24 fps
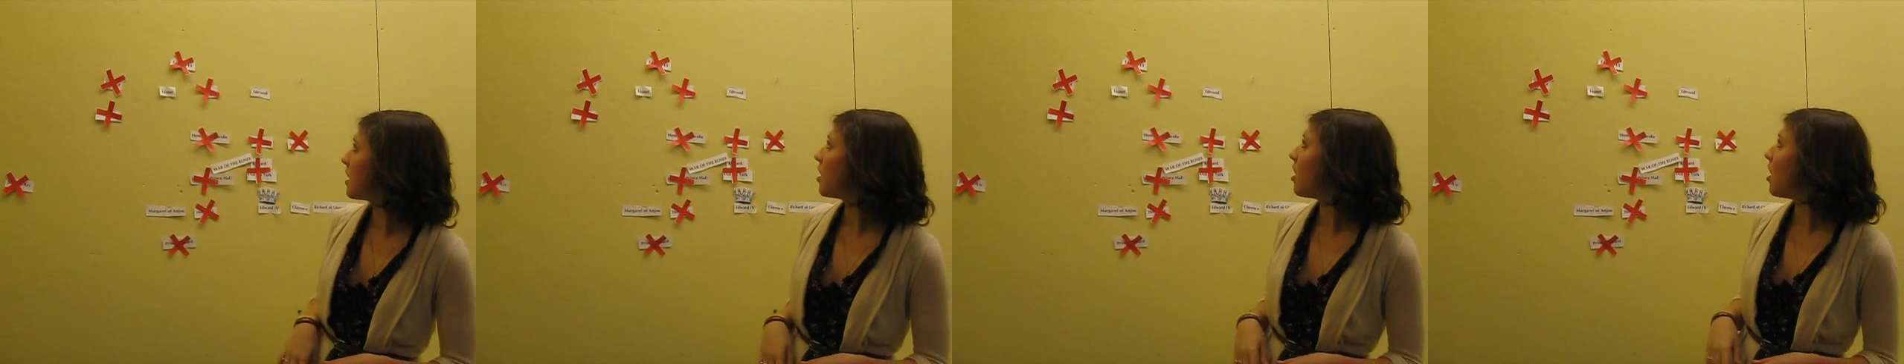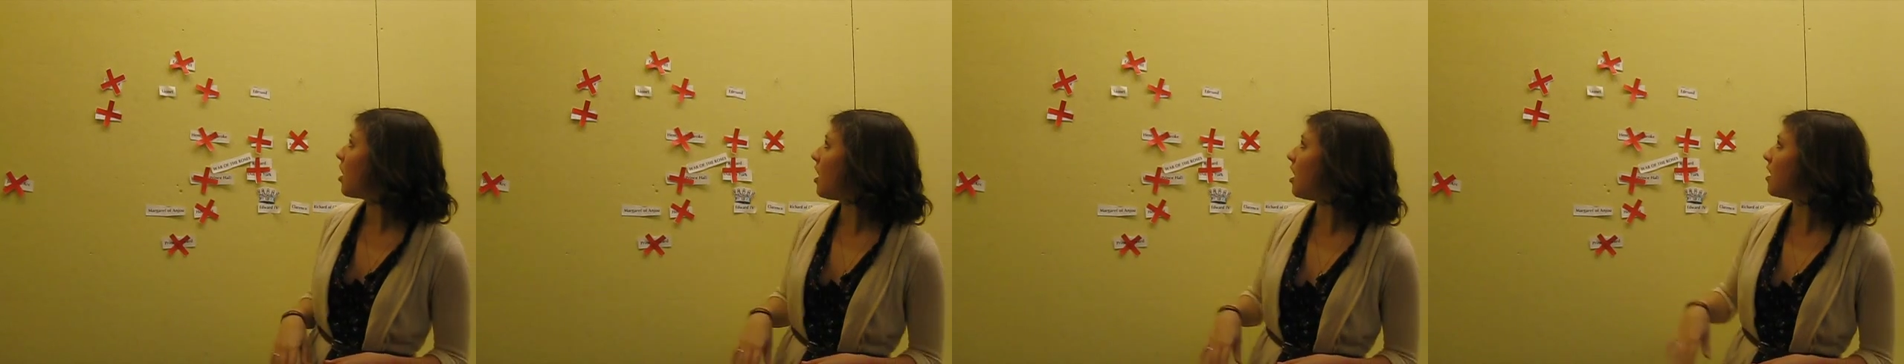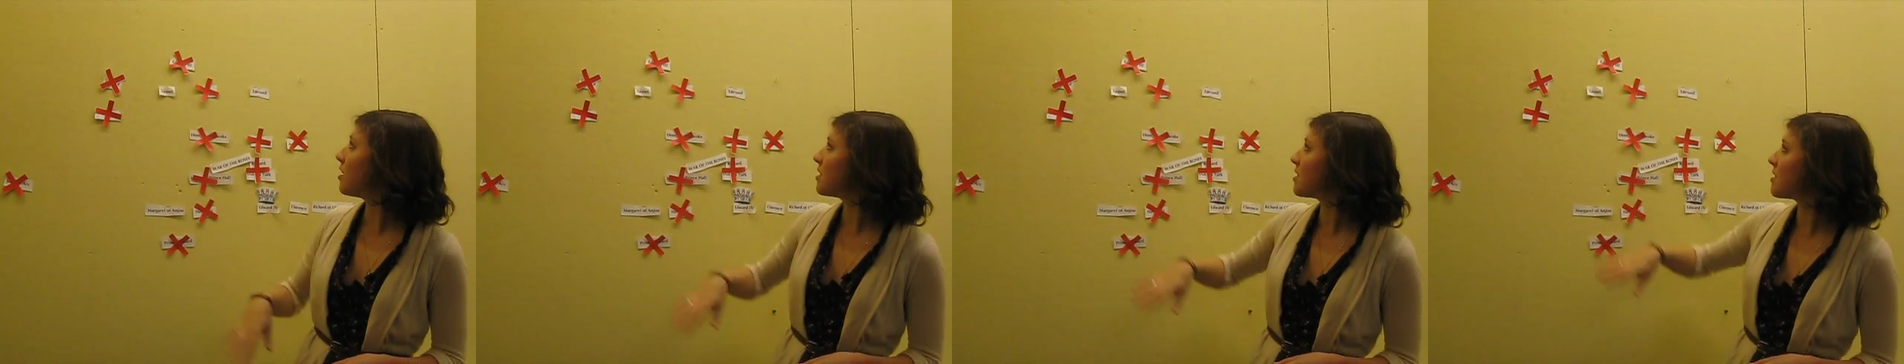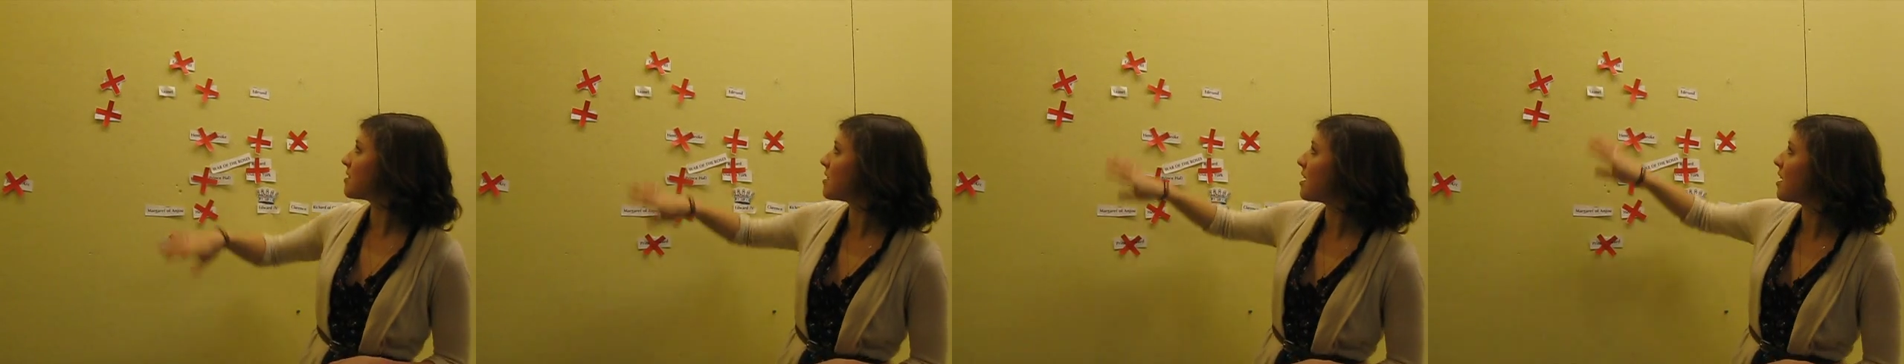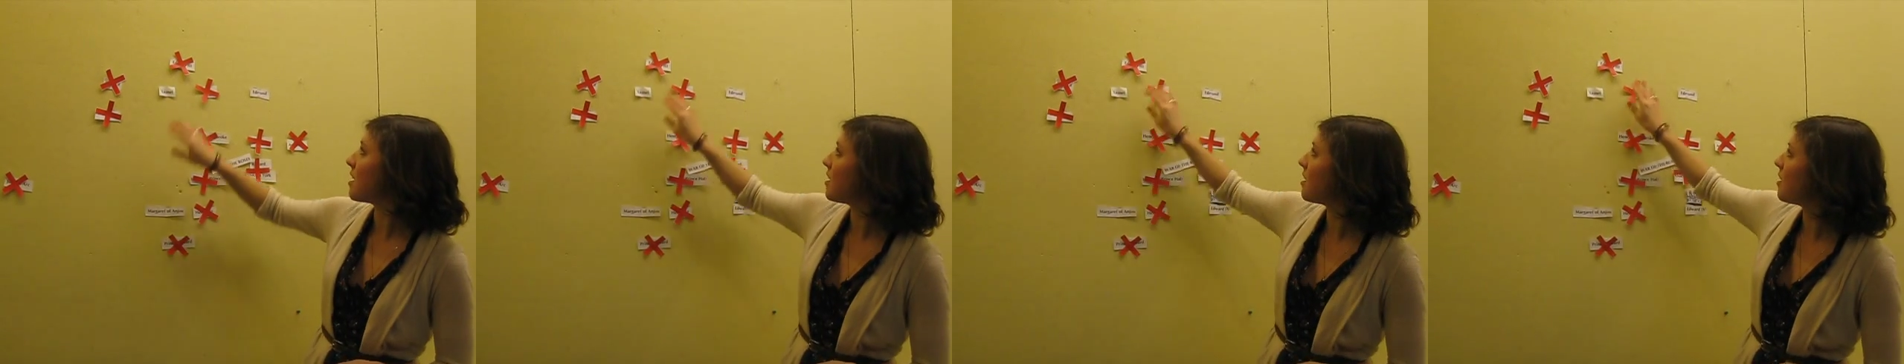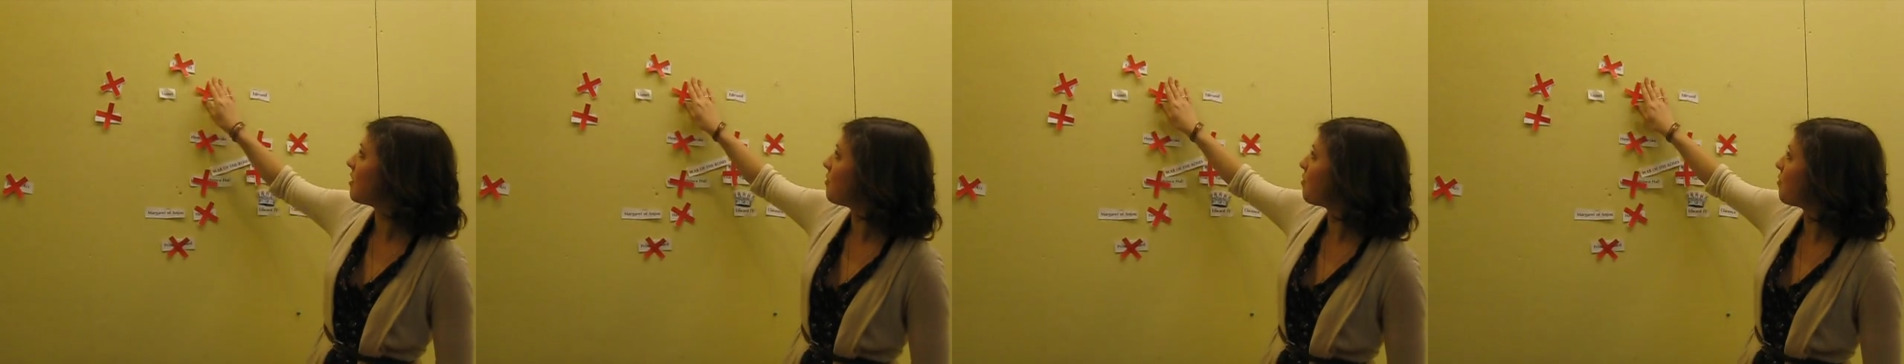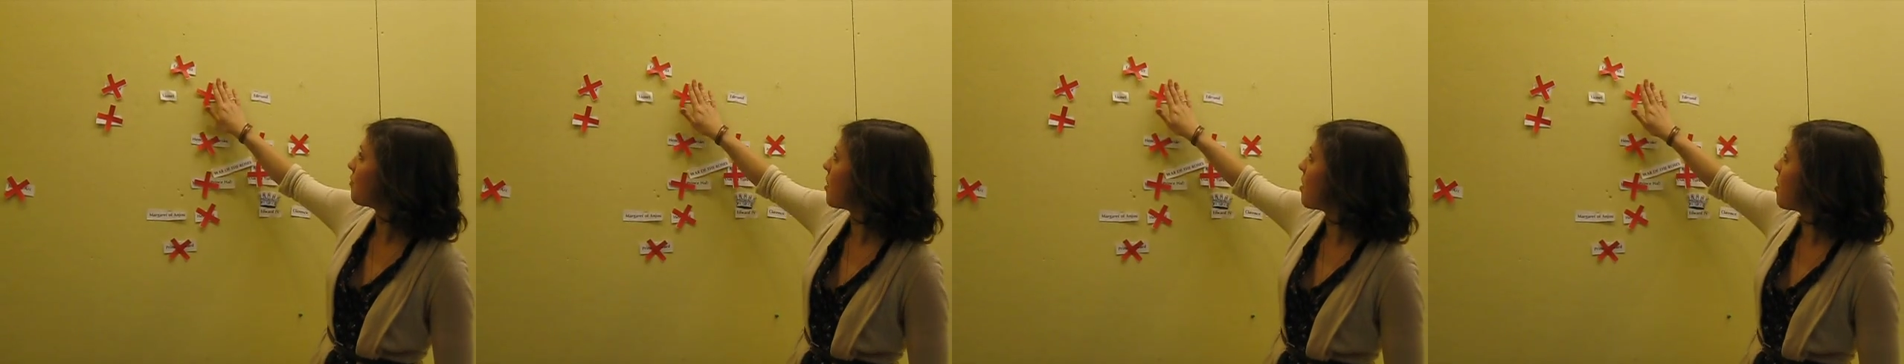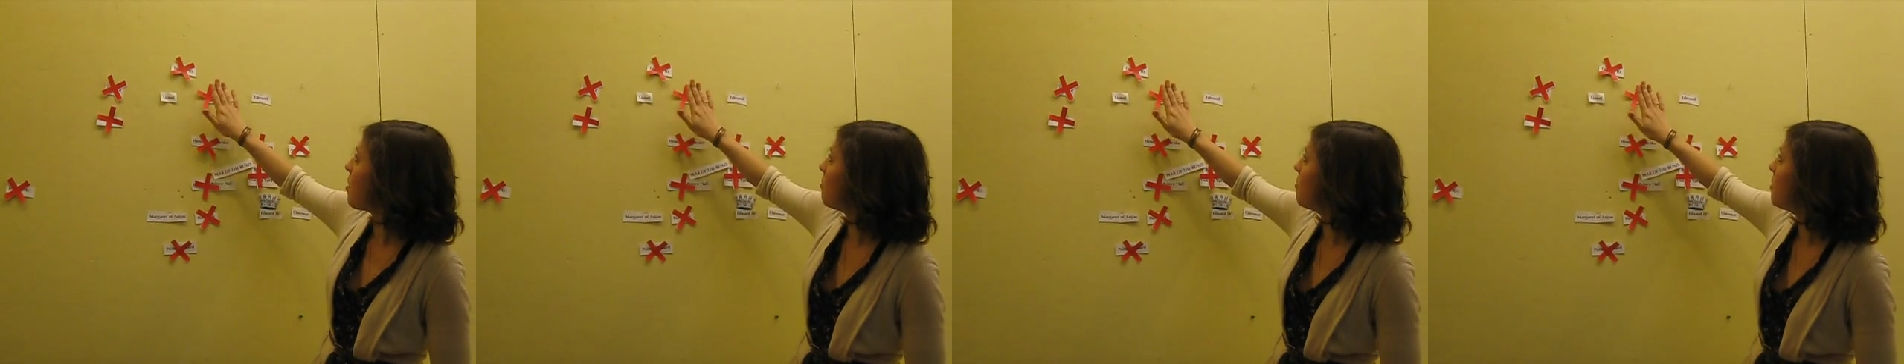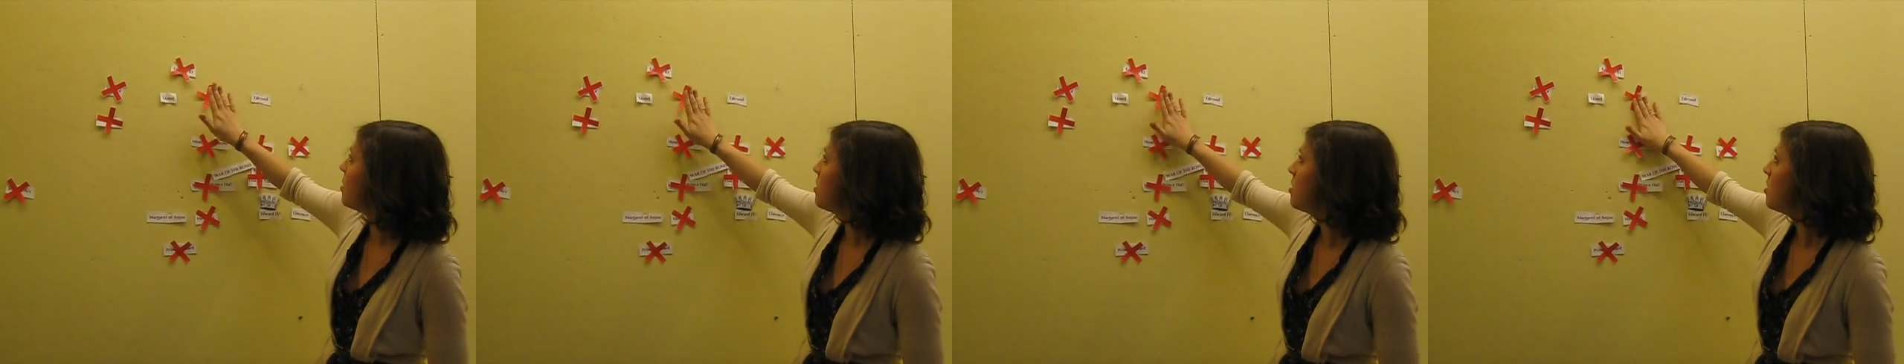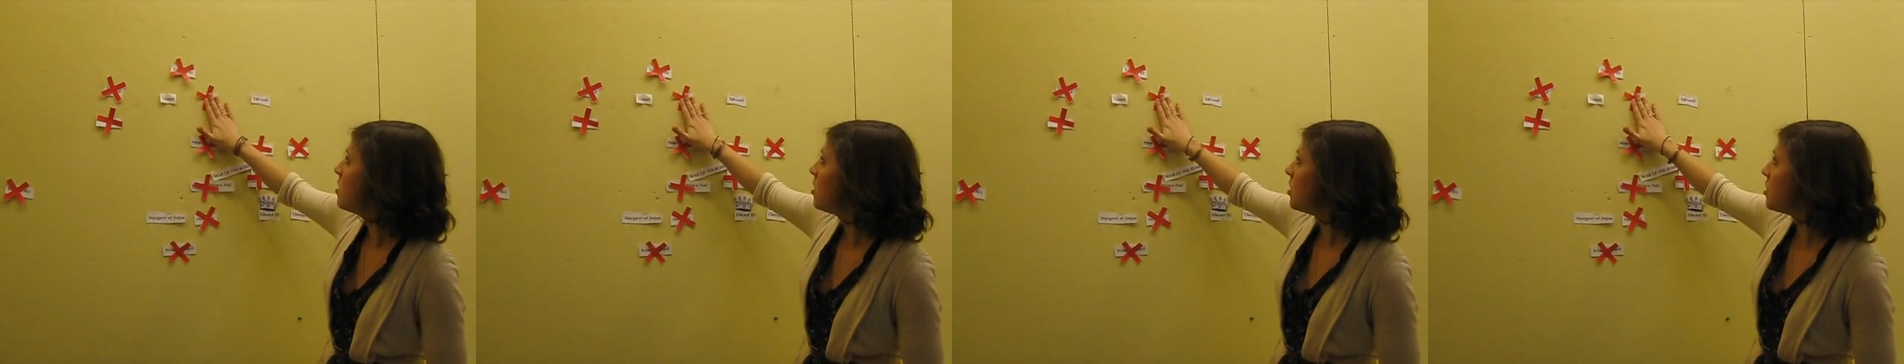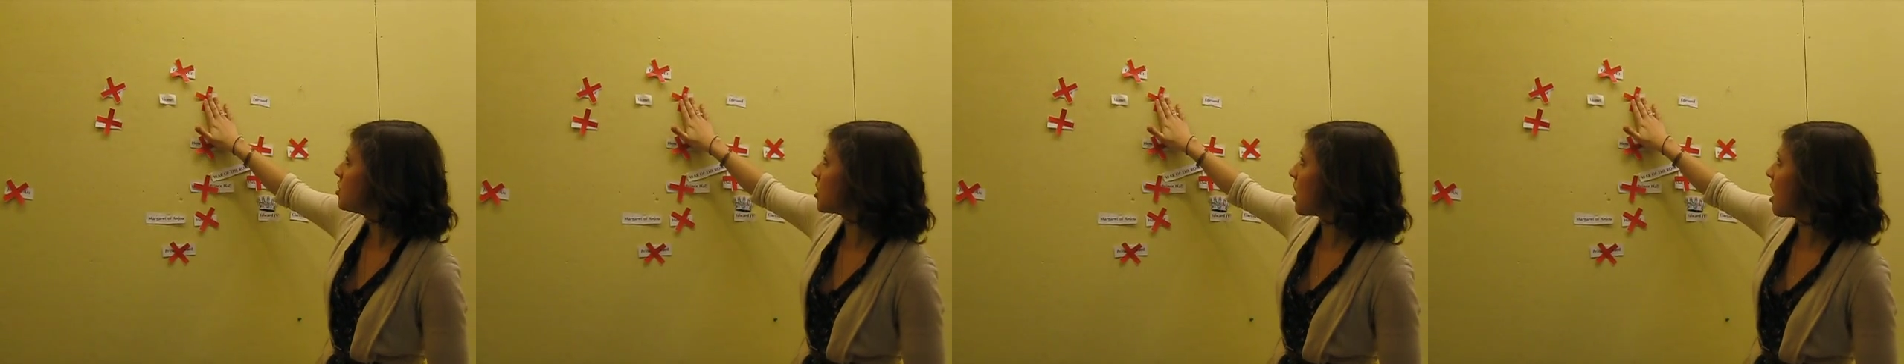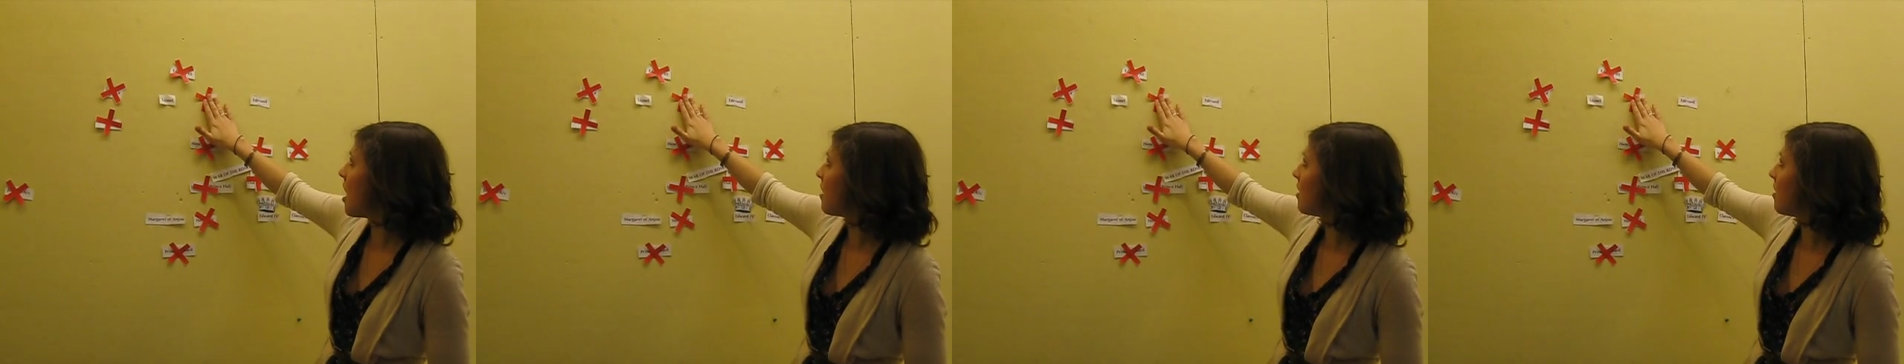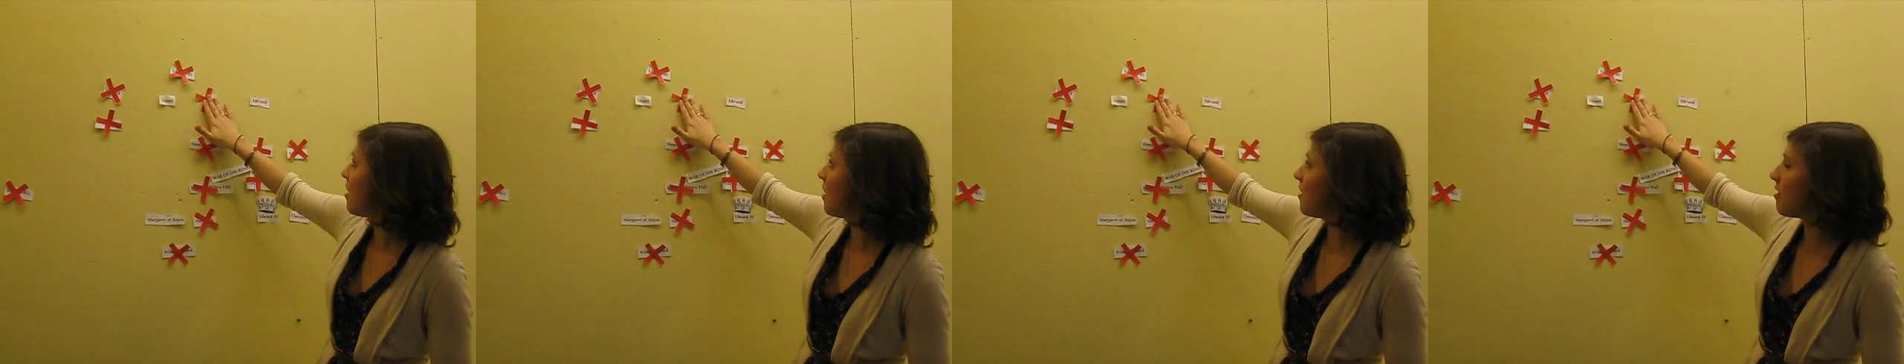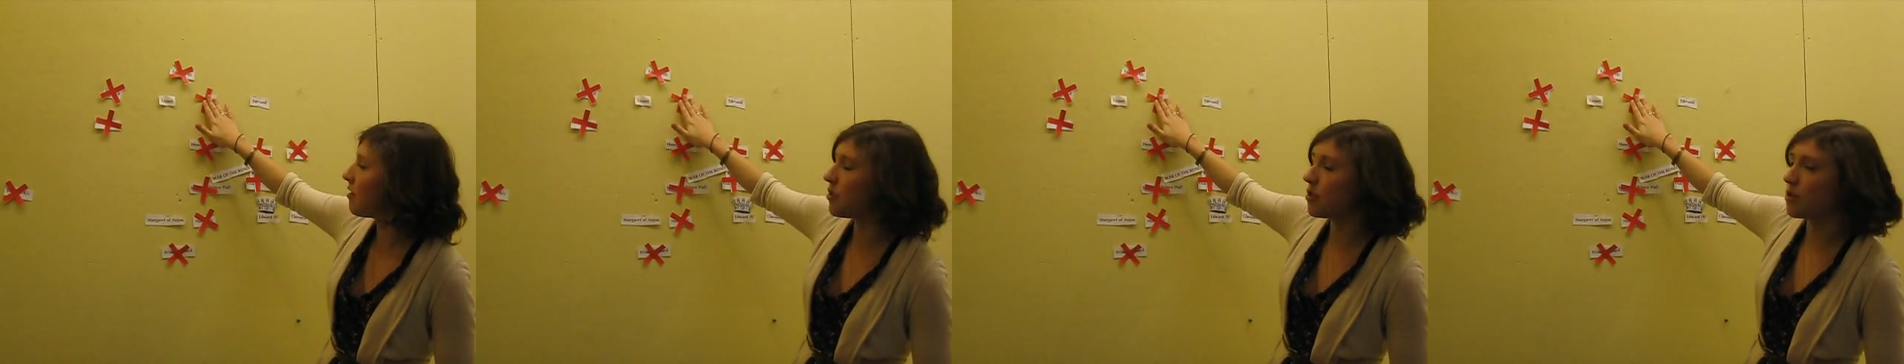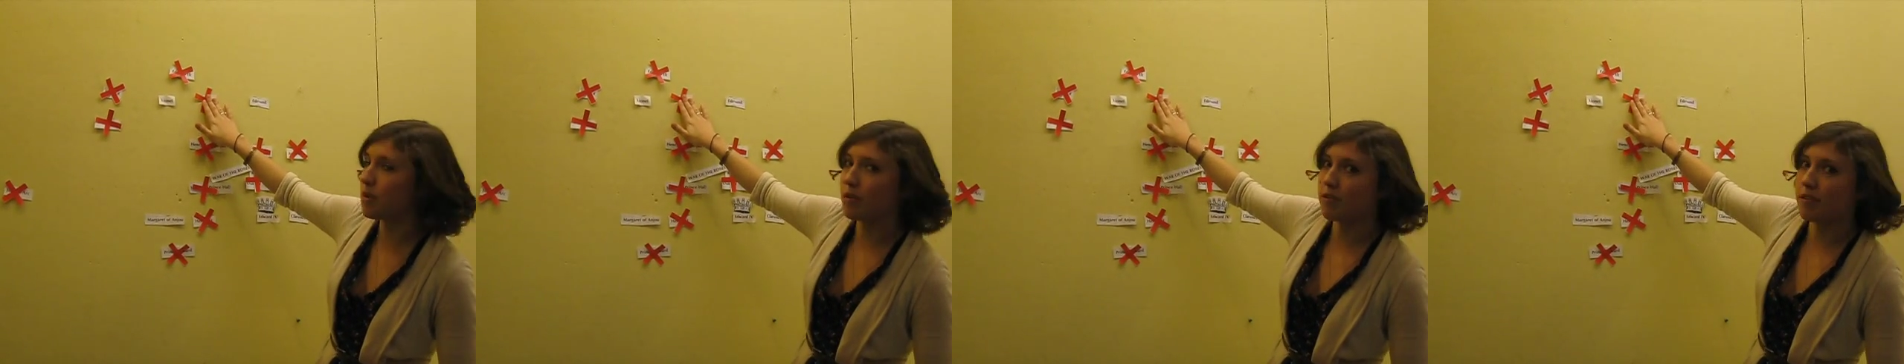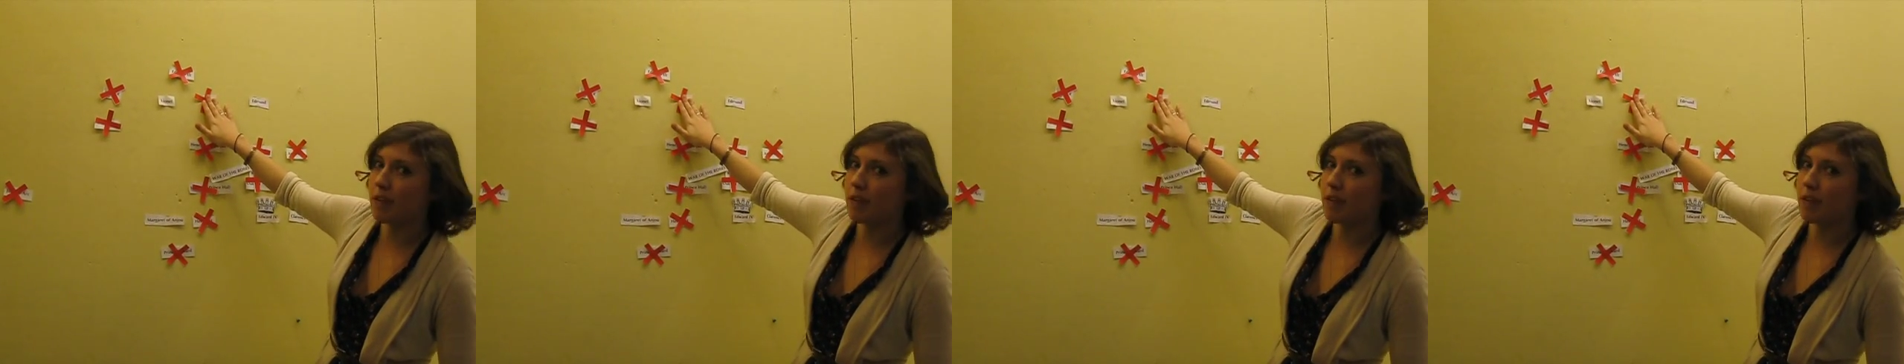All descended from John, Duke of